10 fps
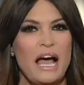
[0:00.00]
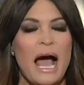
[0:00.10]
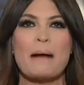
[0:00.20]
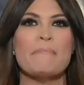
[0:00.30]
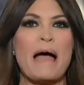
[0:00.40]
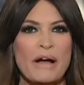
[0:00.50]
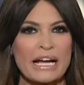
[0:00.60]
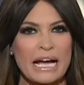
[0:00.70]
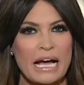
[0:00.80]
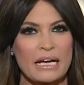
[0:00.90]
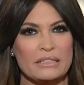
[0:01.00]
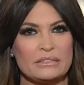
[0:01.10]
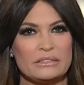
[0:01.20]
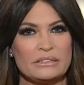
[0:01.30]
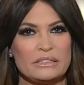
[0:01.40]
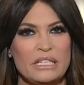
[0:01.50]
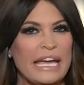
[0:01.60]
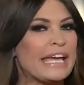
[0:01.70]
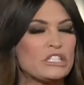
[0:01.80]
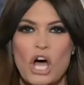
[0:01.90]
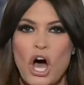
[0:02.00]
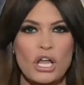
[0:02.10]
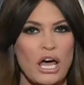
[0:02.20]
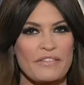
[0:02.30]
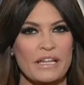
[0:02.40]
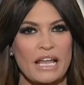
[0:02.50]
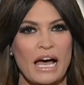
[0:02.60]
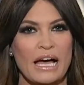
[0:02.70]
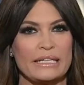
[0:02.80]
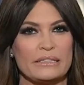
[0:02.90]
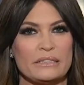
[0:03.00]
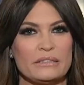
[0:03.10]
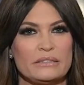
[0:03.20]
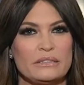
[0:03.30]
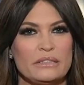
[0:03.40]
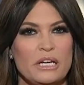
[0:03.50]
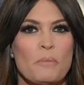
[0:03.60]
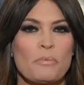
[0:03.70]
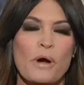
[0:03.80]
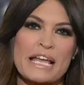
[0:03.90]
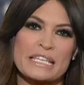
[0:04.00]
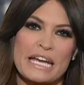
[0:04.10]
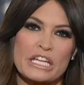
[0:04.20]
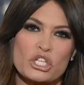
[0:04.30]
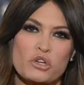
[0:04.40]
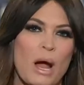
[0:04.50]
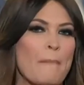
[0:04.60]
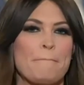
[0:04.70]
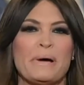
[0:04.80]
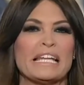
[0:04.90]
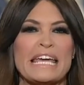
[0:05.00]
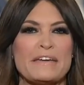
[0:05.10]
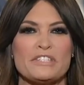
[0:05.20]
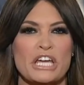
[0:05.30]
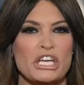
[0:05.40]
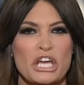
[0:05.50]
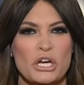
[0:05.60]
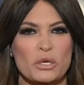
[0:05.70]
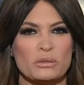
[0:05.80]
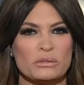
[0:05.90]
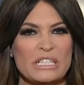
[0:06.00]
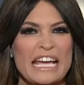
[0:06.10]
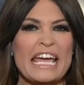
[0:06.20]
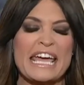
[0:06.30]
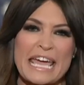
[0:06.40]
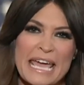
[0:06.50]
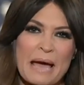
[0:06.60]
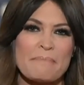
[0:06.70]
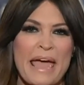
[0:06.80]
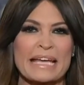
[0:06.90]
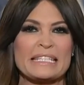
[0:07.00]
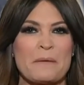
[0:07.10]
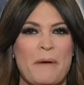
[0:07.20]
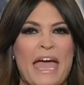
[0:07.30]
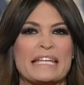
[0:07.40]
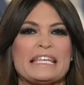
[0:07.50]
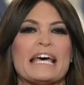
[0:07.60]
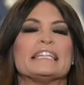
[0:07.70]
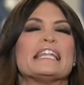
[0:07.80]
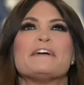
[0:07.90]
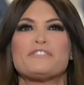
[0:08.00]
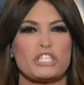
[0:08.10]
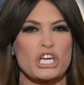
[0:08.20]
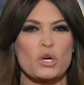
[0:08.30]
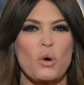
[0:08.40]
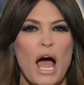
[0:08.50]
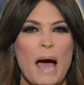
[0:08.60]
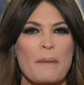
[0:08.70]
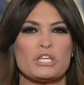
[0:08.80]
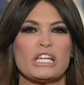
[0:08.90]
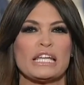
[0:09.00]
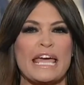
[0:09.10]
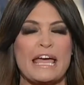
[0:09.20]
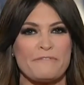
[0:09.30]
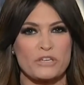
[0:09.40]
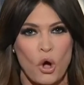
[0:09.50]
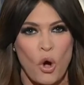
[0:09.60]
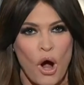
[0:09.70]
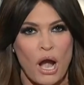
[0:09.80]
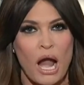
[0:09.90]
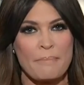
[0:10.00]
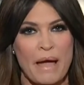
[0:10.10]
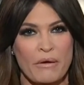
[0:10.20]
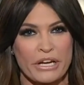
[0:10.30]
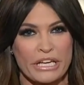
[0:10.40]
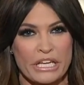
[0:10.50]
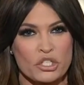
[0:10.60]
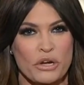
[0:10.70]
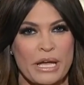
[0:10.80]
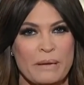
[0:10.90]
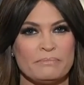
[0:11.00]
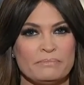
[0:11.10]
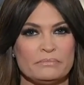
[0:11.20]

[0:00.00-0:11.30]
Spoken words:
America, it's all on the line. President Trump believes in you. He emancipates and lifts you up to live your American dream.